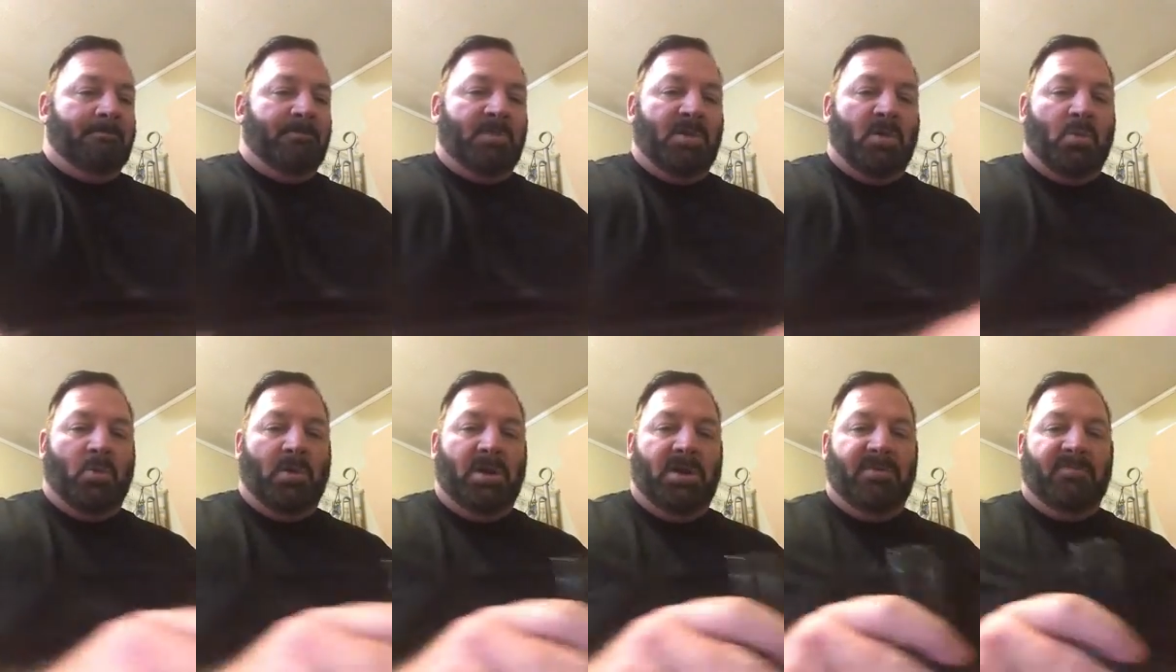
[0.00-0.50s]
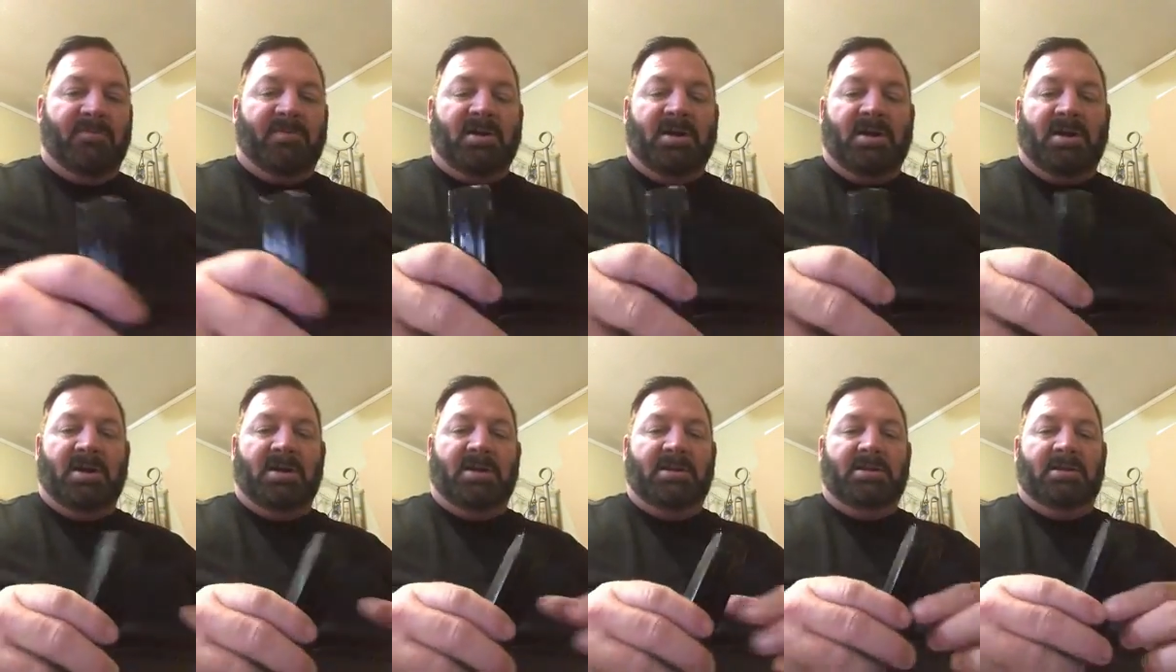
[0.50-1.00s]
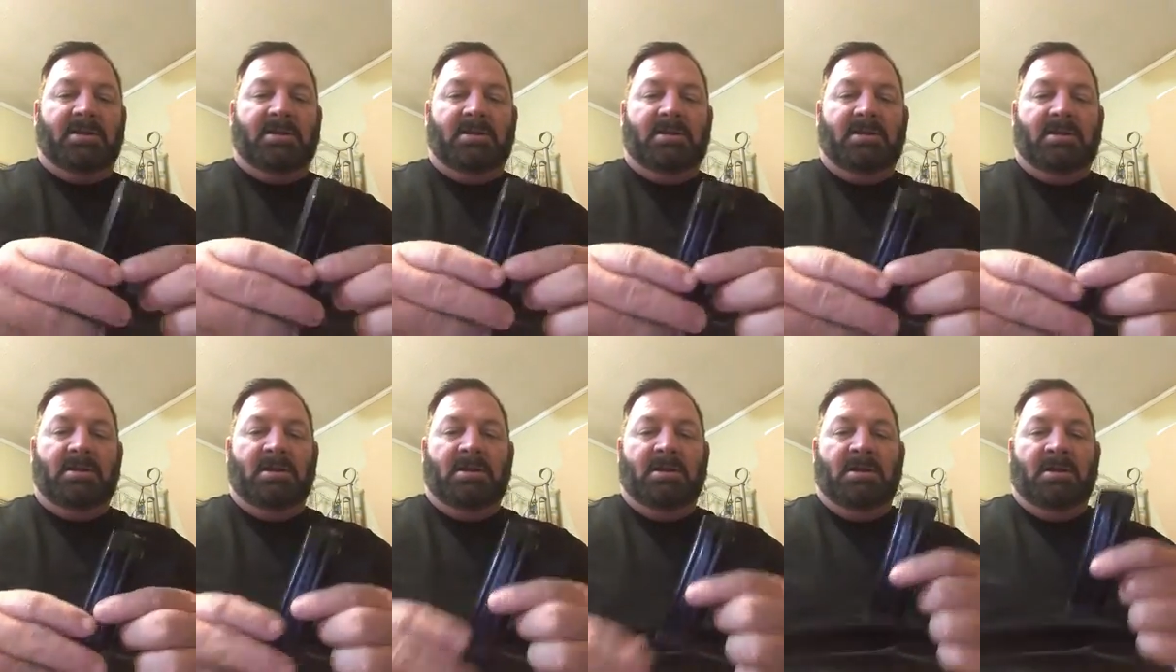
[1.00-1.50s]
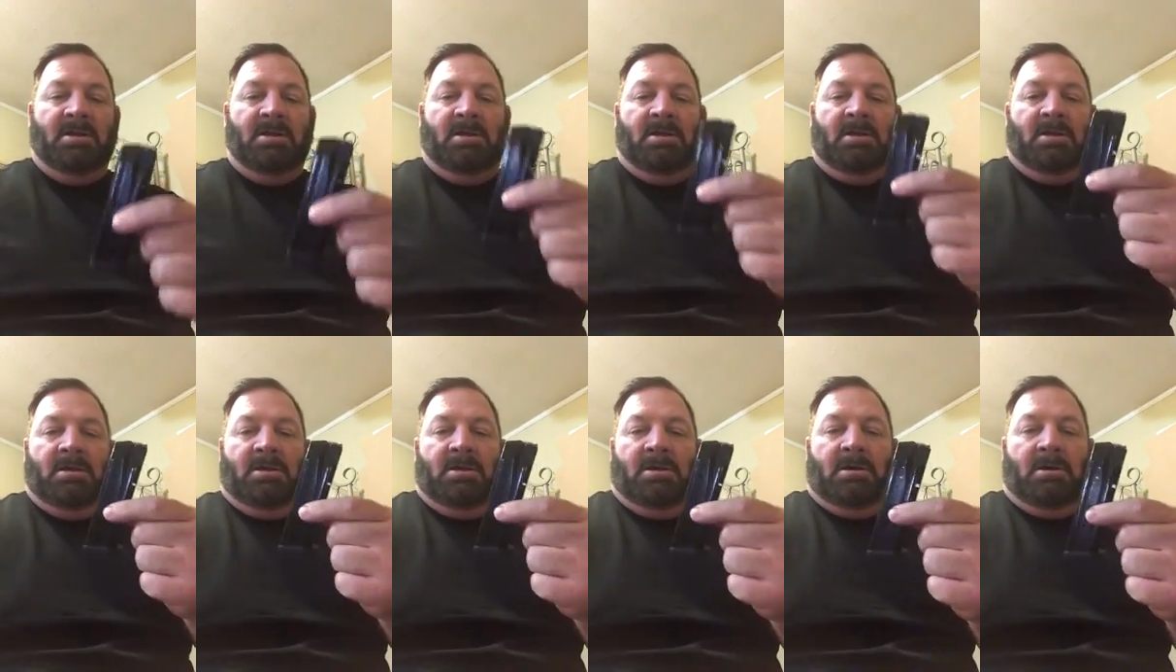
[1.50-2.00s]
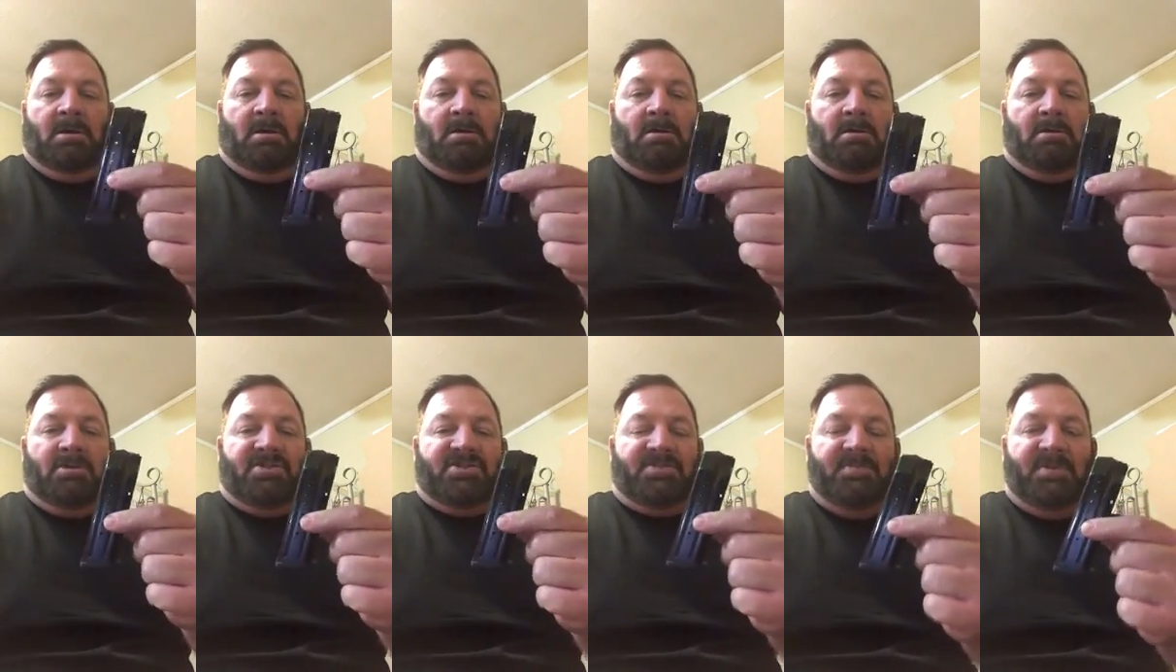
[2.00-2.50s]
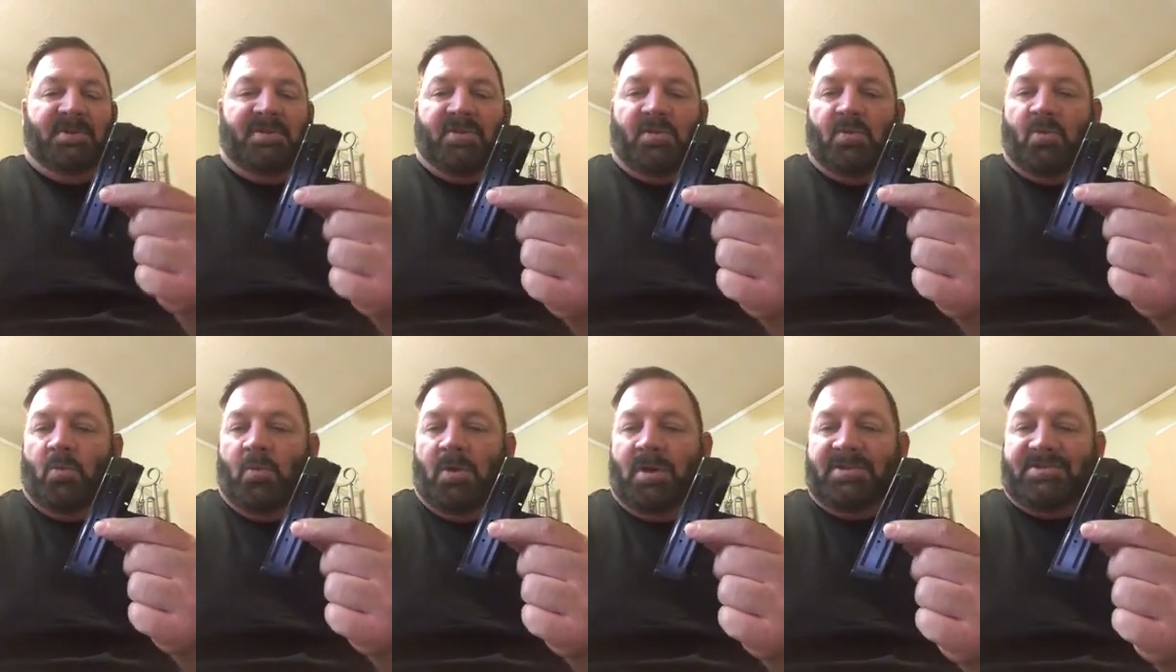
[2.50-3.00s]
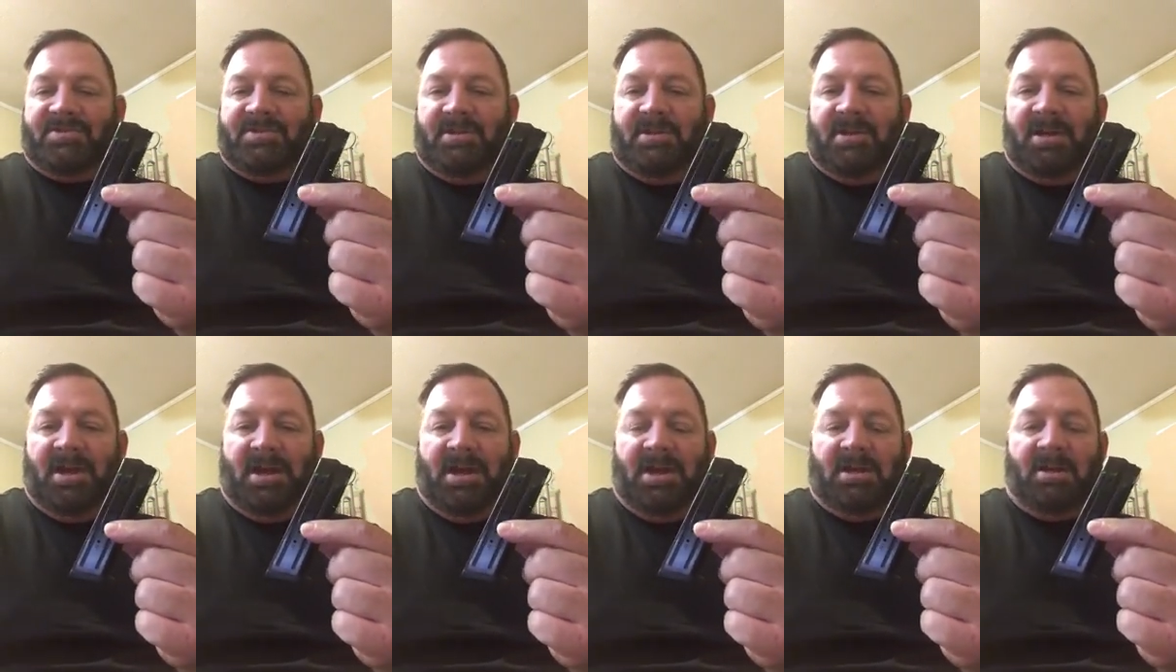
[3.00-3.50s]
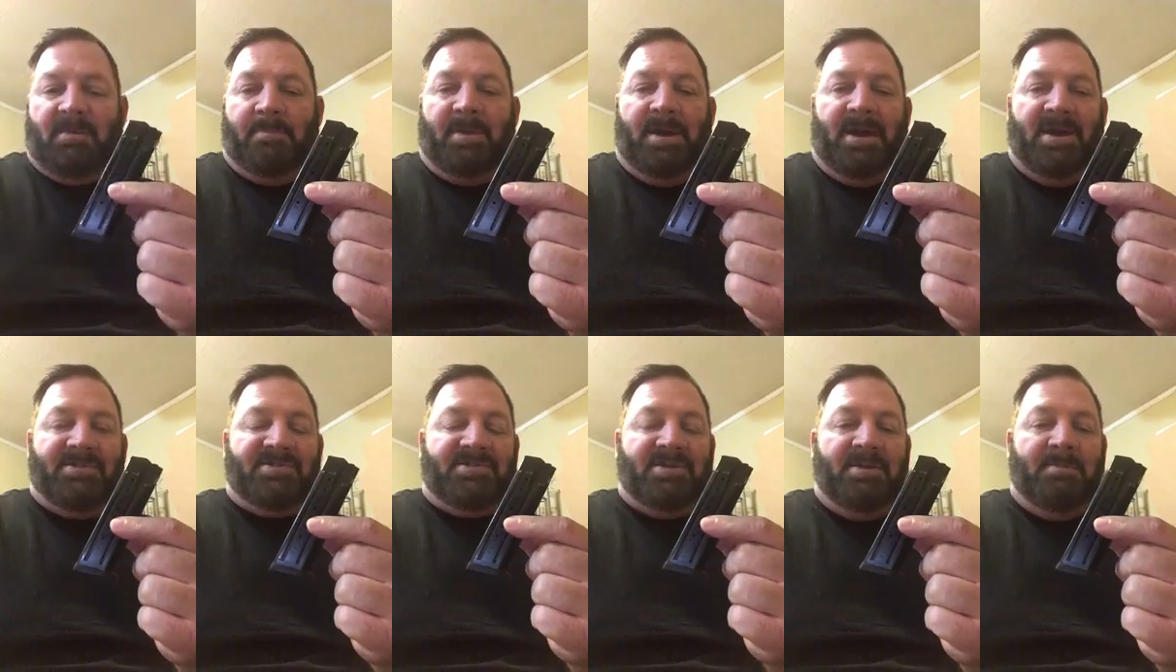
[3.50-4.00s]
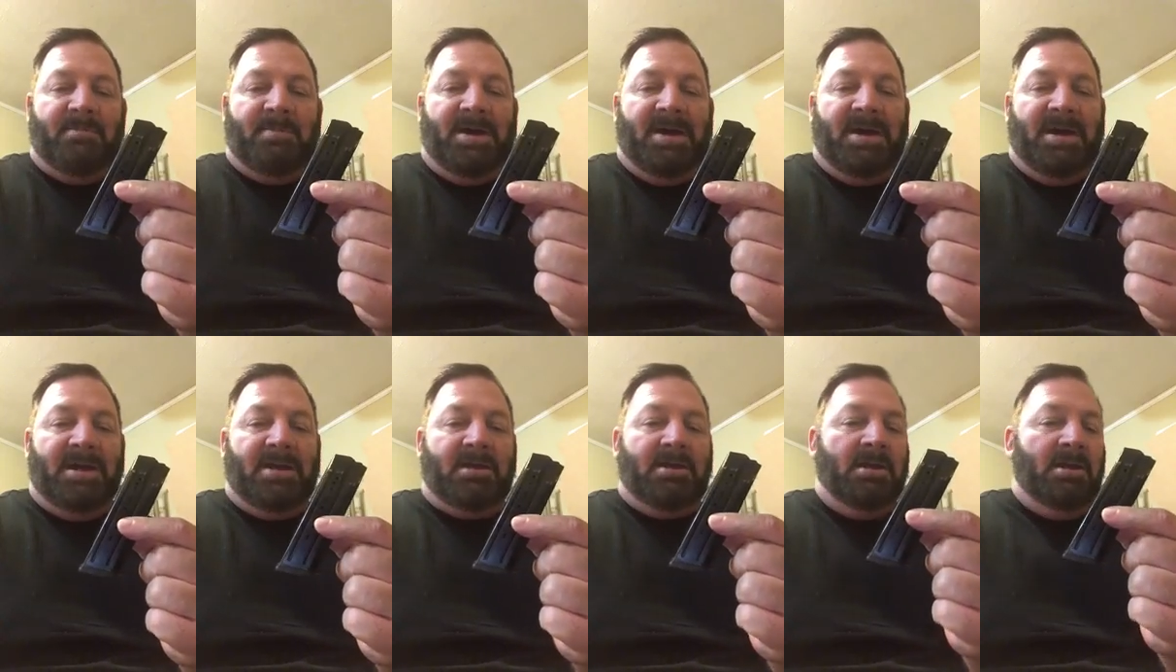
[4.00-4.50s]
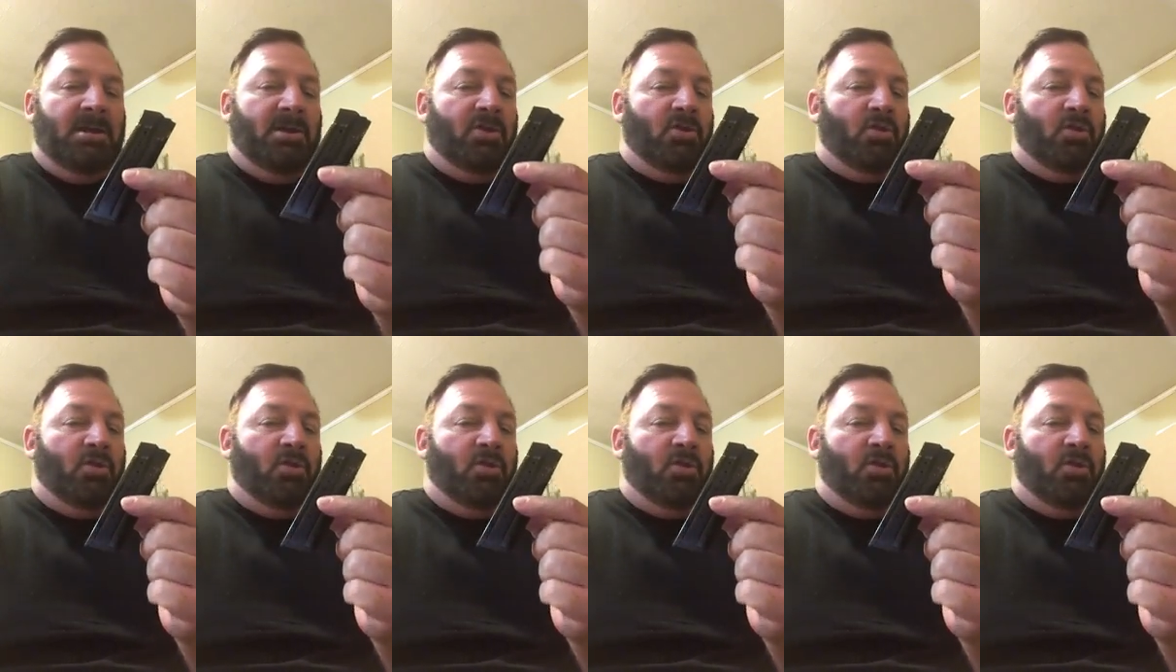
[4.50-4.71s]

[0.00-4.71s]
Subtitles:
We've got our Smith & Wesson high capacity mag,